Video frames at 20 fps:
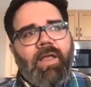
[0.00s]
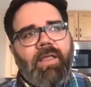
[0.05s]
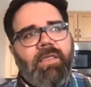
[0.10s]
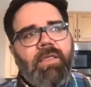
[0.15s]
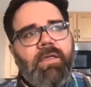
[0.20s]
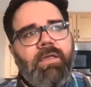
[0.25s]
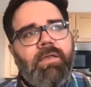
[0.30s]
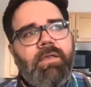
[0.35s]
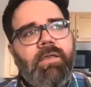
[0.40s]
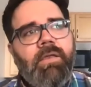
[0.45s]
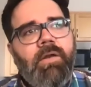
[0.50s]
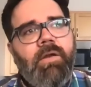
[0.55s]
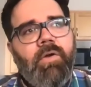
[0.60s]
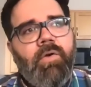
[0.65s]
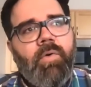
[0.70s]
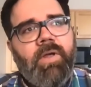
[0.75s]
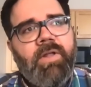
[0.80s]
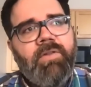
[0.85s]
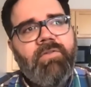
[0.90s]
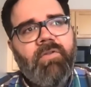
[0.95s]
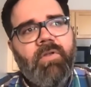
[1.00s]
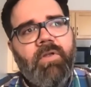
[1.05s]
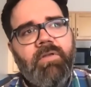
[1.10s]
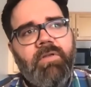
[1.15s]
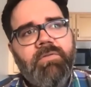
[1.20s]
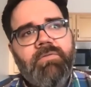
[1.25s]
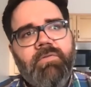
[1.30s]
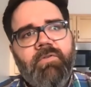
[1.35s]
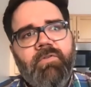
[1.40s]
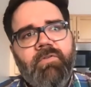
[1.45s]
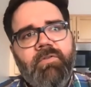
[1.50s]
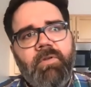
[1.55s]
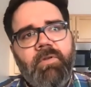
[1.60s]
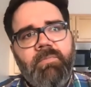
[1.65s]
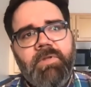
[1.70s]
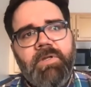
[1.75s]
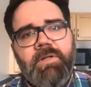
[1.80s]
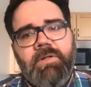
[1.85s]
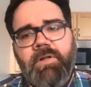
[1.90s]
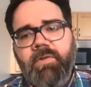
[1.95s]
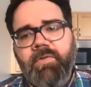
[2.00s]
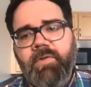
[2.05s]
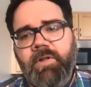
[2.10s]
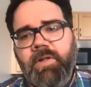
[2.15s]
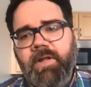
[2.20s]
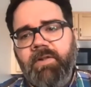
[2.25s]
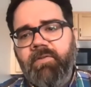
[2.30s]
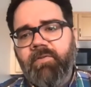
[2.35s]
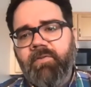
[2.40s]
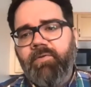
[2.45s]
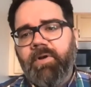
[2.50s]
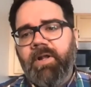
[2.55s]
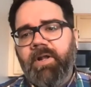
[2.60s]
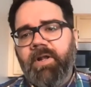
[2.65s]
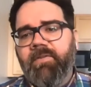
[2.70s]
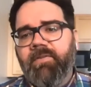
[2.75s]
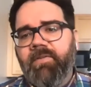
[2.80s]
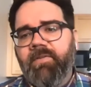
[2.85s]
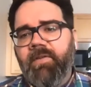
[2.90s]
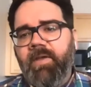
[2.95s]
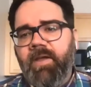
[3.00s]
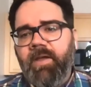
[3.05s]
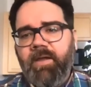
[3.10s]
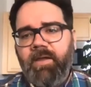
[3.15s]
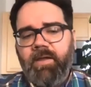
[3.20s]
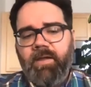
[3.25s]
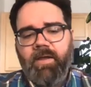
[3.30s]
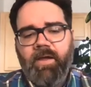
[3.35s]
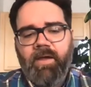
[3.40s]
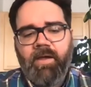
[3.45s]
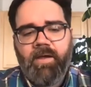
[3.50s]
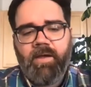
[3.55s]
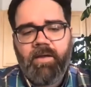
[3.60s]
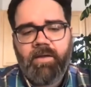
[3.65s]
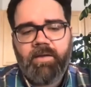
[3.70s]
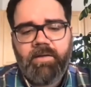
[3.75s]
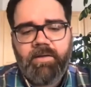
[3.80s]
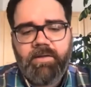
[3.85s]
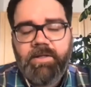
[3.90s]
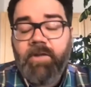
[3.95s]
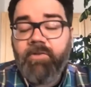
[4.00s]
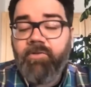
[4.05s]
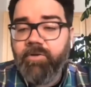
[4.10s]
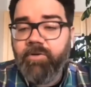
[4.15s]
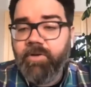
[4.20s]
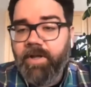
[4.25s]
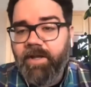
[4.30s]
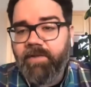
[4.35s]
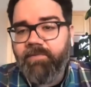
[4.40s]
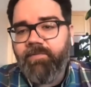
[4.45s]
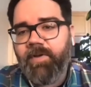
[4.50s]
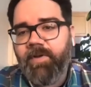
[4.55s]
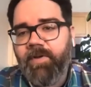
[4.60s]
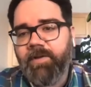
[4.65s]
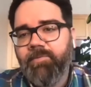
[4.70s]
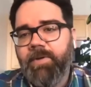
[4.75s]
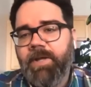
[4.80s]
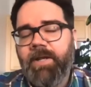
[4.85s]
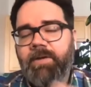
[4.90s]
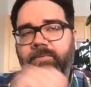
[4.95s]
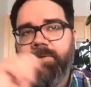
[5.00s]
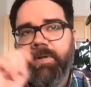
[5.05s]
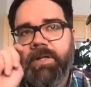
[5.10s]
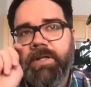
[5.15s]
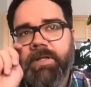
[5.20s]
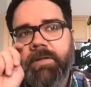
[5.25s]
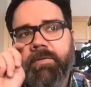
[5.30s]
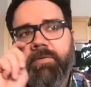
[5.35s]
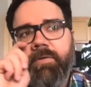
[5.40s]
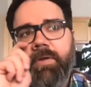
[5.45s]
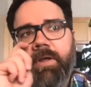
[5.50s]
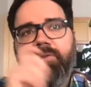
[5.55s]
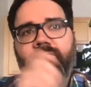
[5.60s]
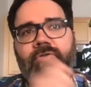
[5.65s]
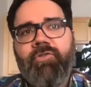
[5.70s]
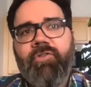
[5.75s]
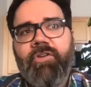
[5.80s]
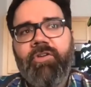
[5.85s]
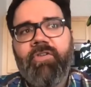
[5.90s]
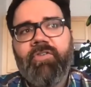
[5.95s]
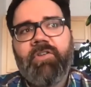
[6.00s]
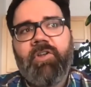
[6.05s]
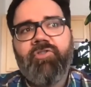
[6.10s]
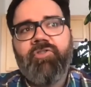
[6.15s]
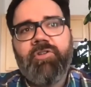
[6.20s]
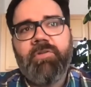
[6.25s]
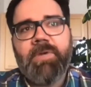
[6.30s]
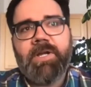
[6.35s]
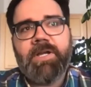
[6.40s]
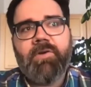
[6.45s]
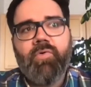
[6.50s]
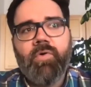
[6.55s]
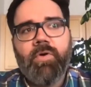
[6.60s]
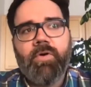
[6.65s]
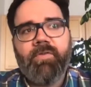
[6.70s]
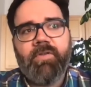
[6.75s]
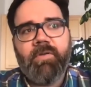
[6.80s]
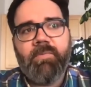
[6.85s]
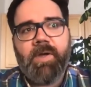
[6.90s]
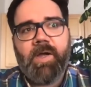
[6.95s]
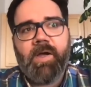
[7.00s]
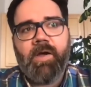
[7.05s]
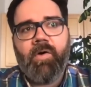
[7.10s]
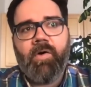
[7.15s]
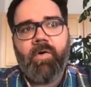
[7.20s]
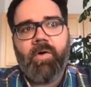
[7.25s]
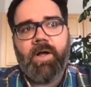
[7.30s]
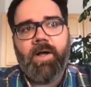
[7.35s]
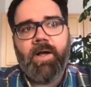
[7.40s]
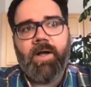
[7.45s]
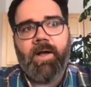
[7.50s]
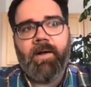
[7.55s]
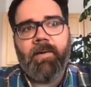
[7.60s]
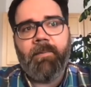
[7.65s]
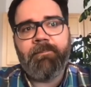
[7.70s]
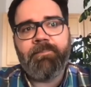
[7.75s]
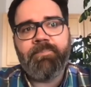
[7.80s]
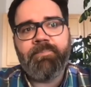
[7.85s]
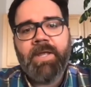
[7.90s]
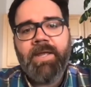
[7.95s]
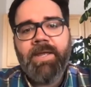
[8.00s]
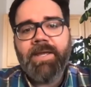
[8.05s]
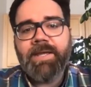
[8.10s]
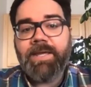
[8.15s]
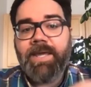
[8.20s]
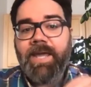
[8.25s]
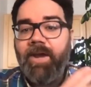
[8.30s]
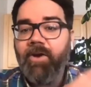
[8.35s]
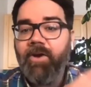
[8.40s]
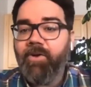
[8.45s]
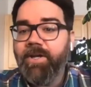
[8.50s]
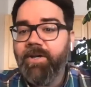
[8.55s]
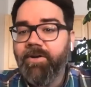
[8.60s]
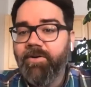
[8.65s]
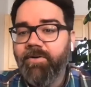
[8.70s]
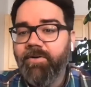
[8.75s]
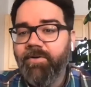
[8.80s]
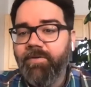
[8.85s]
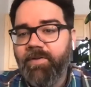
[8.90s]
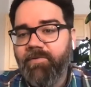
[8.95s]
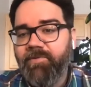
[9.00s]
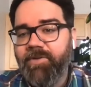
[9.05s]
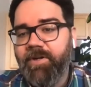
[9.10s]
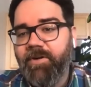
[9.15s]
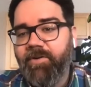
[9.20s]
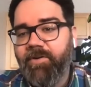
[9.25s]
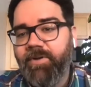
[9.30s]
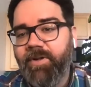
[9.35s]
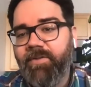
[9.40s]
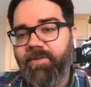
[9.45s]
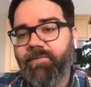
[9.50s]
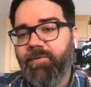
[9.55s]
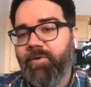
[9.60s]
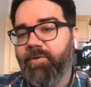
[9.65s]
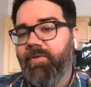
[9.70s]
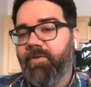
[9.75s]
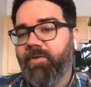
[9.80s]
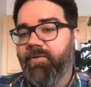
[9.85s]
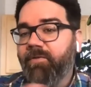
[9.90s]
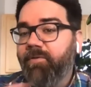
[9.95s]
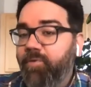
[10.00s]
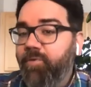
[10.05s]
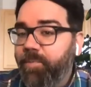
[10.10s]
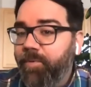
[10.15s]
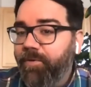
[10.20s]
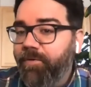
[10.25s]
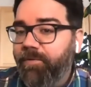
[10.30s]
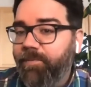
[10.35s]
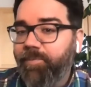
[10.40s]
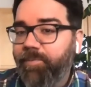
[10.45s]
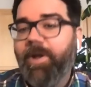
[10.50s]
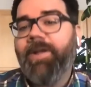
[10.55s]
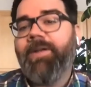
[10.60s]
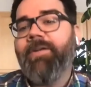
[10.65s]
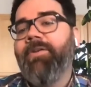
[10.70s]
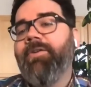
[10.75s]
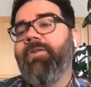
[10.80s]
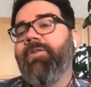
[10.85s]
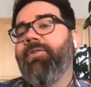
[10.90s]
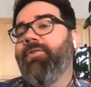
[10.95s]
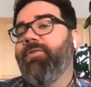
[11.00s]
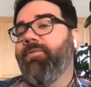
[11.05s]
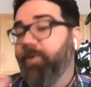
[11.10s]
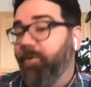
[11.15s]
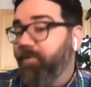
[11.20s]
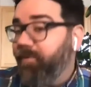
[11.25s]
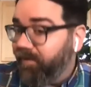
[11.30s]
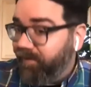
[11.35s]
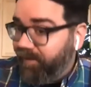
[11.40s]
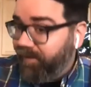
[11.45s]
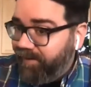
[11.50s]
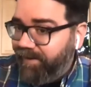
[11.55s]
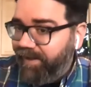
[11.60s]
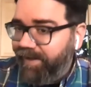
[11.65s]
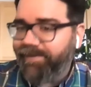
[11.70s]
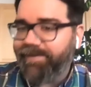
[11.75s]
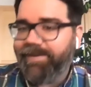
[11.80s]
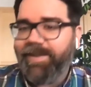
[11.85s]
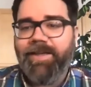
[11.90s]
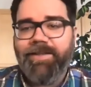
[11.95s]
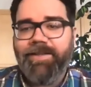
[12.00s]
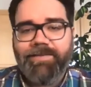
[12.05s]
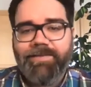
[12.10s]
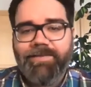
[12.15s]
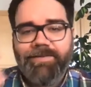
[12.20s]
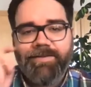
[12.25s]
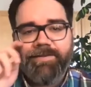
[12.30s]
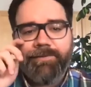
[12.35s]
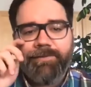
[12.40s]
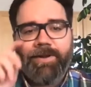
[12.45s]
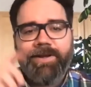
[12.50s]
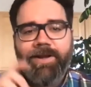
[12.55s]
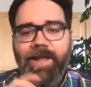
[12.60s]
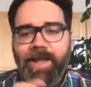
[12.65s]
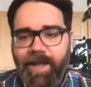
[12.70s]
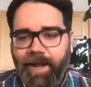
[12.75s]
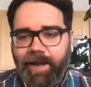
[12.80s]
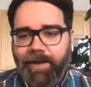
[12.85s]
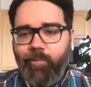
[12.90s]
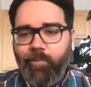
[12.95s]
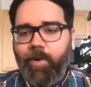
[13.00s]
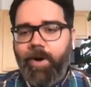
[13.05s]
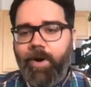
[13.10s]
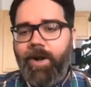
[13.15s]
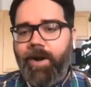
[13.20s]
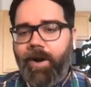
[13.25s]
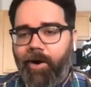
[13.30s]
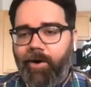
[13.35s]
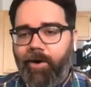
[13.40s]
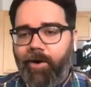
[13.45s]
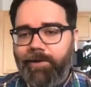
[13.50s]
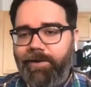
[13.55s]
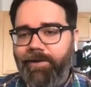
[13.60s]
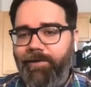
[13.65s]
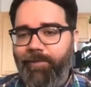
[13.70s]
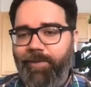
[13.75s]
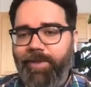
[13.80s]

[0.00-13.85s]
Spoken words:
I think, it's something along the lines of what I say. Yesterday, in fact, we had a really interesting discussion in my course about carriers of an illness versus super spreaders versus index cases, right? And what all